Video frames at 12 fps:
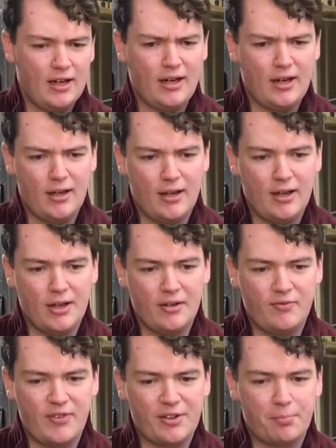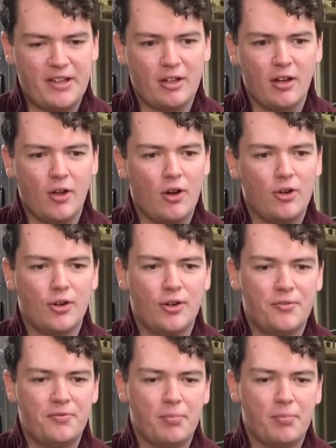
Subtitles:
there's been a lot of